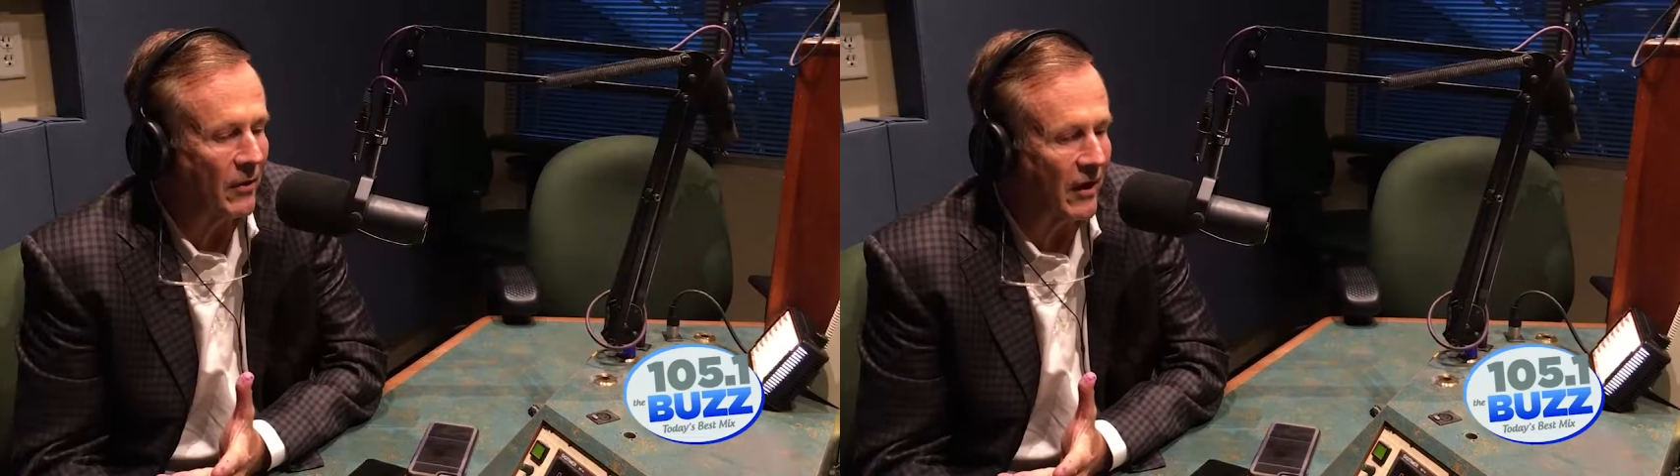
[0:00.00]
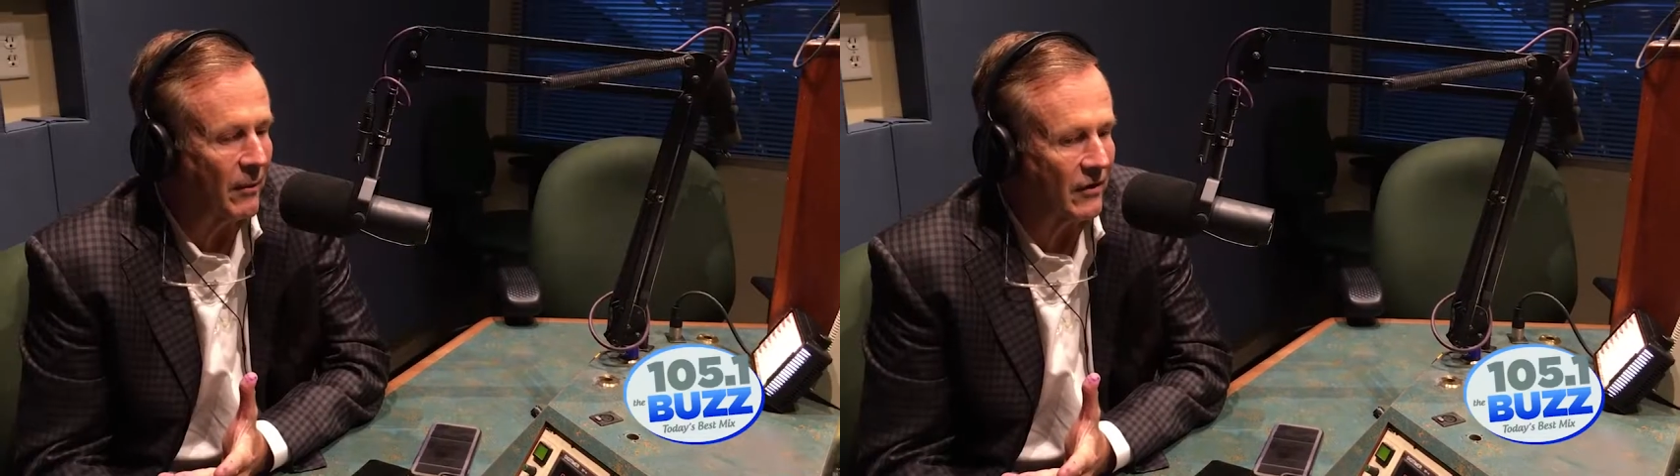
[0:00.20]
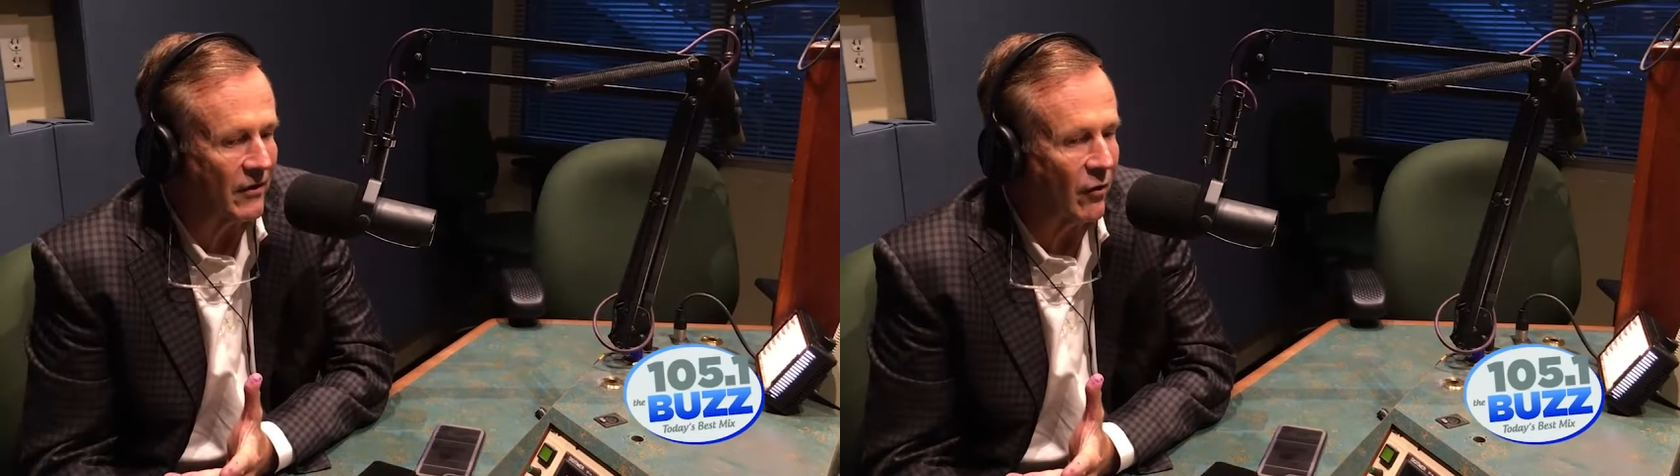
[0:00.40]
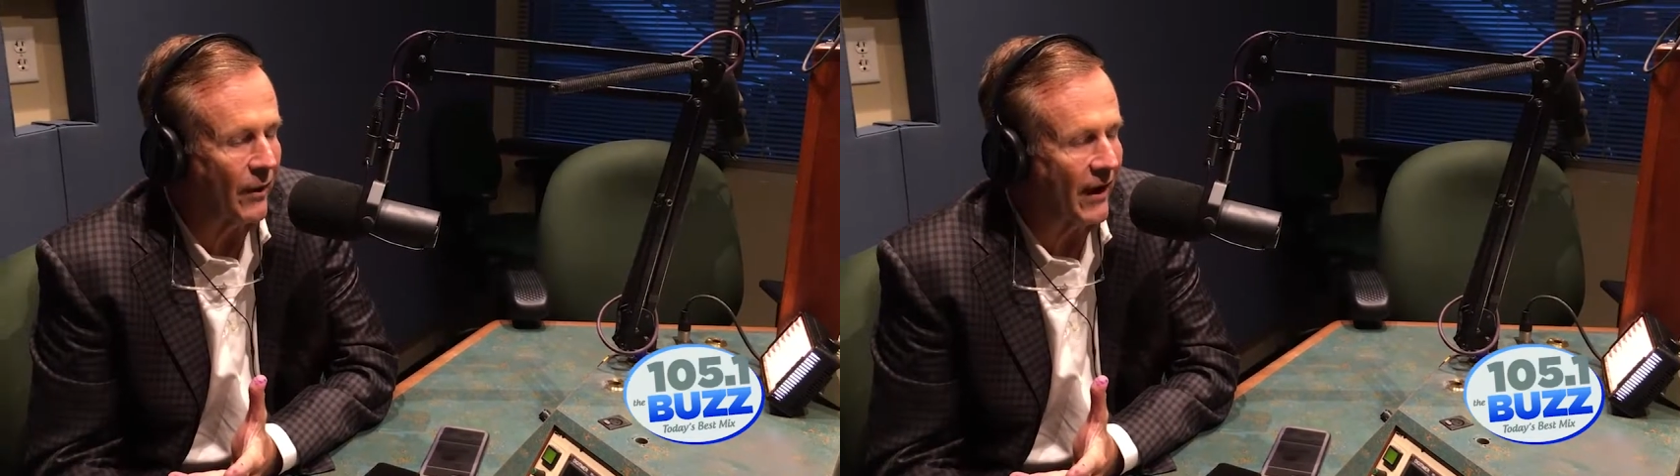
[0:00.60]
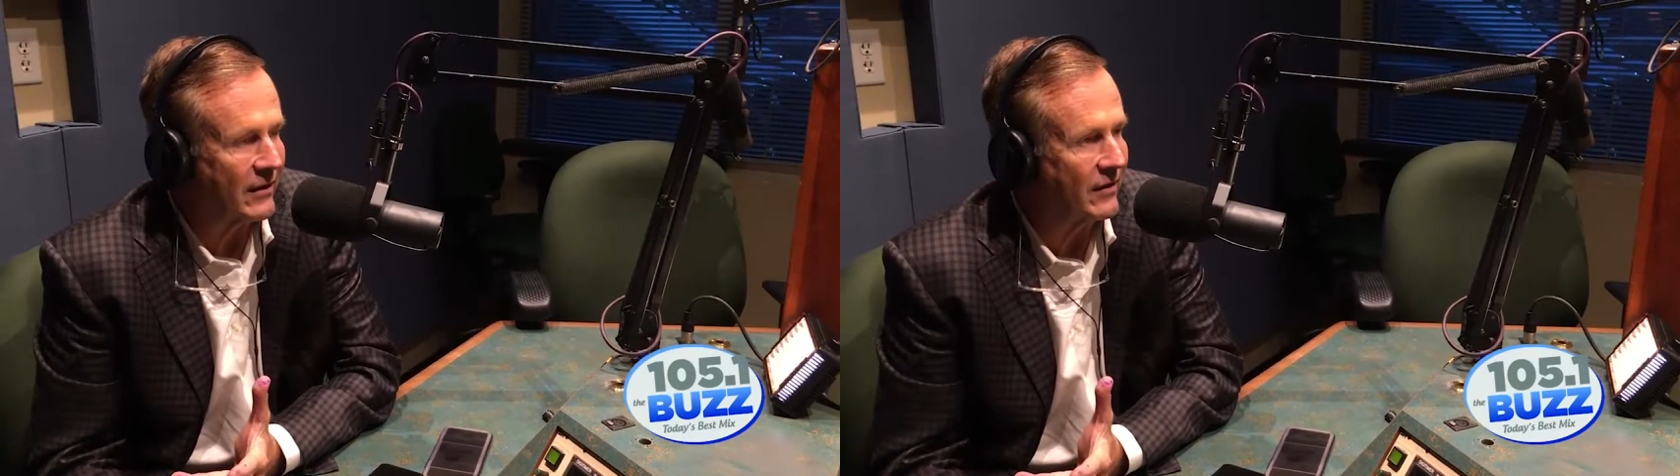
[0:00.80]
people are able
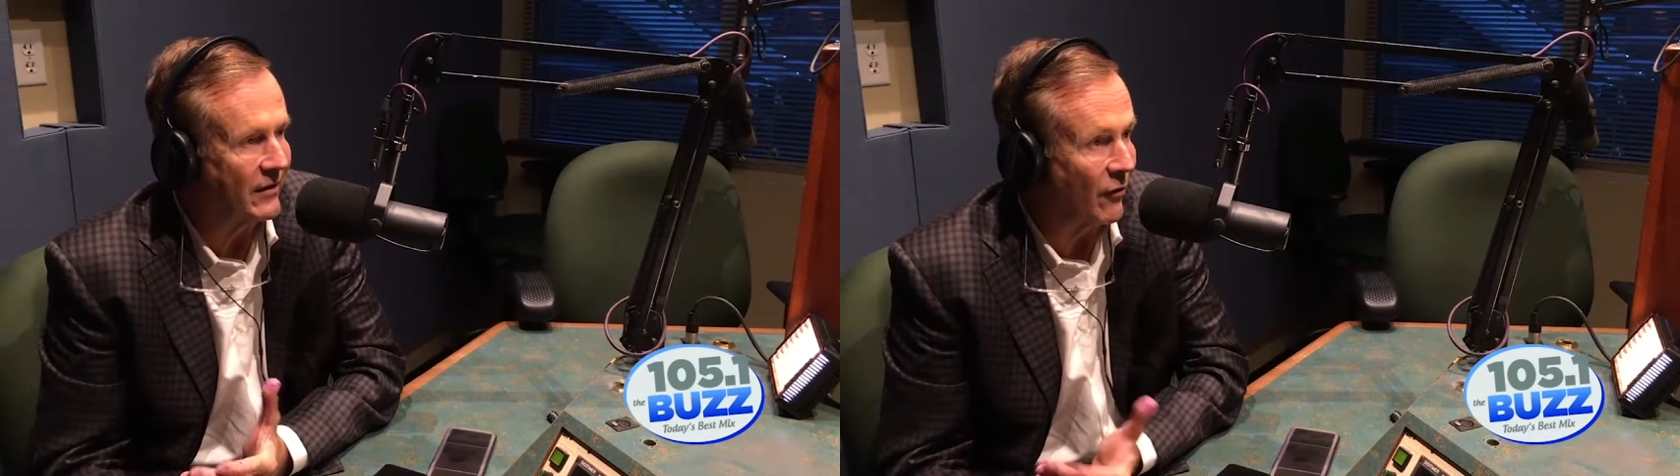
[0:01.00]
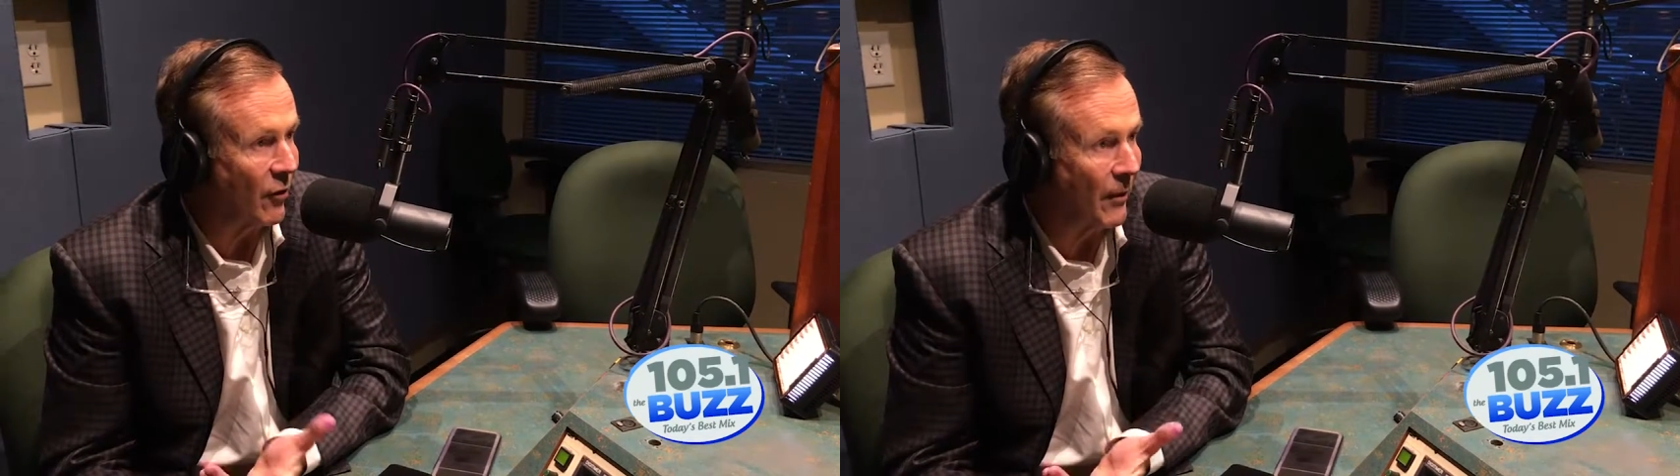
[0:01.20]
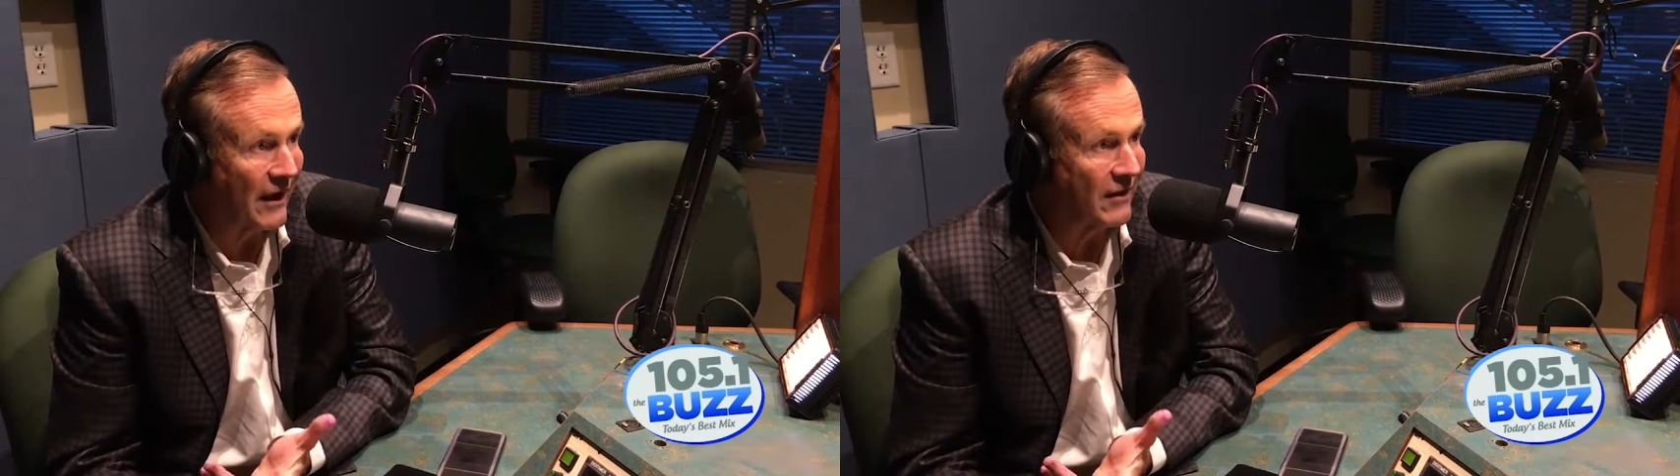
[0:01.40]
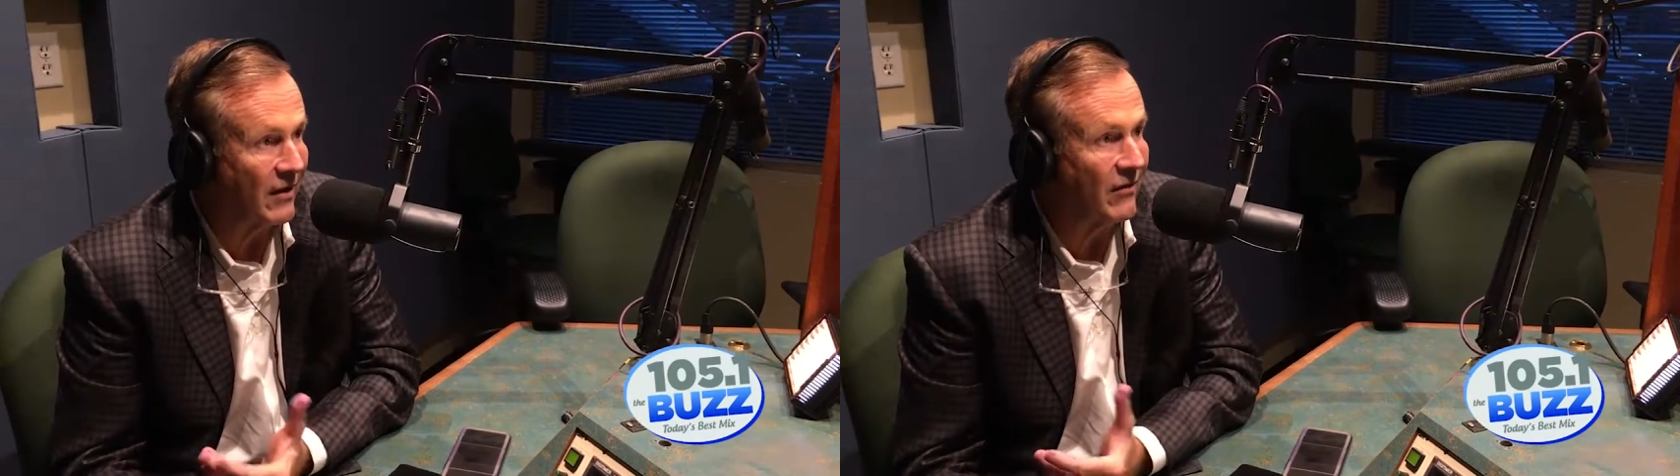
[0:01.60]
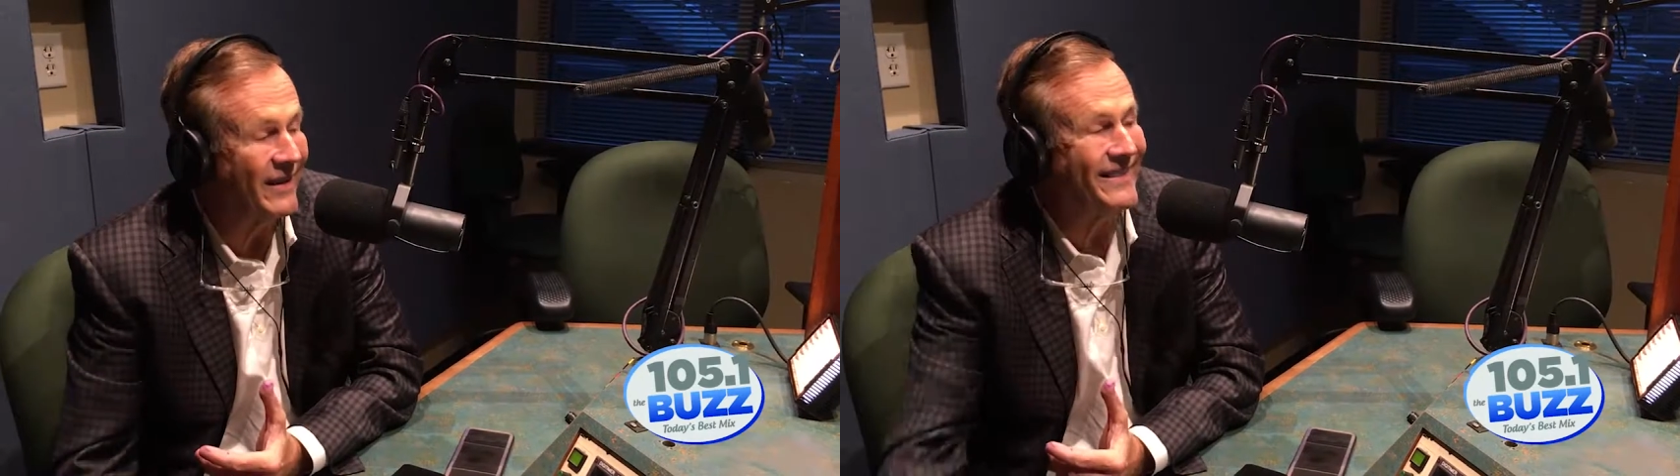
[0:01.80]
to go back to normal
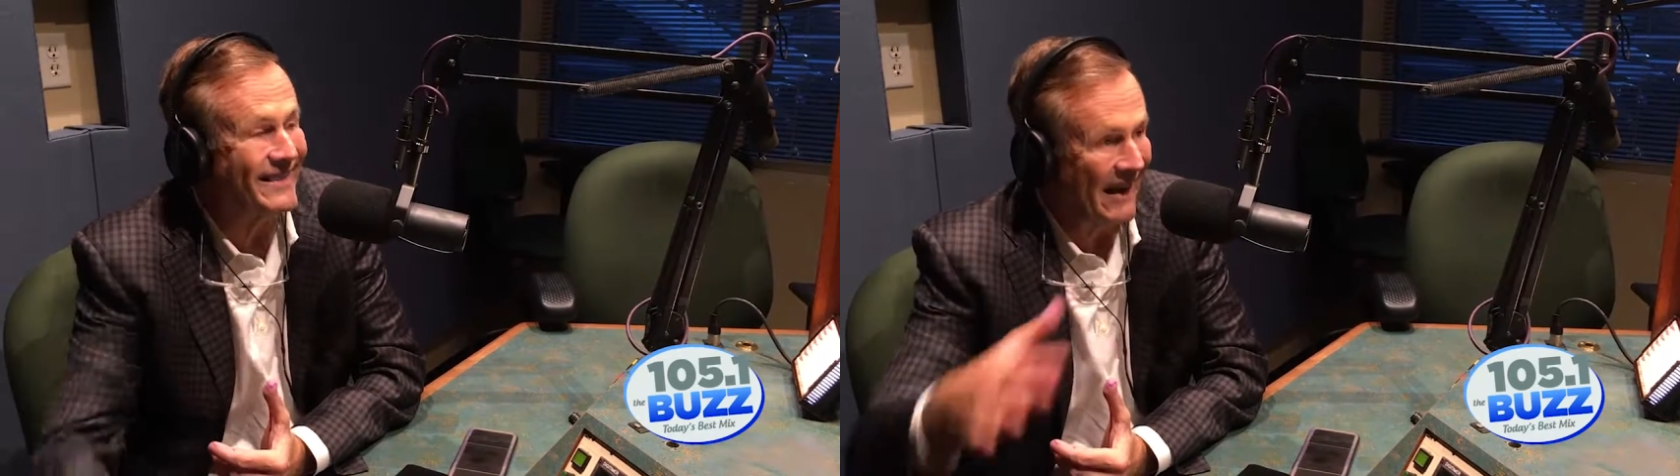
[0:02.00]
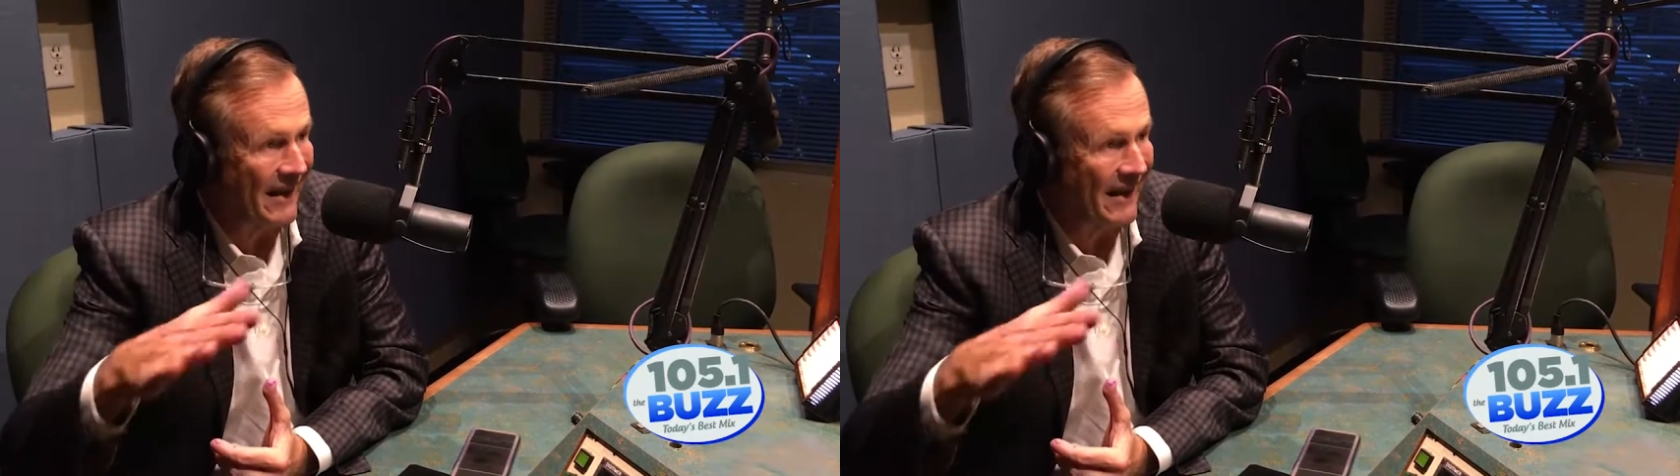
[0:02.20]
activities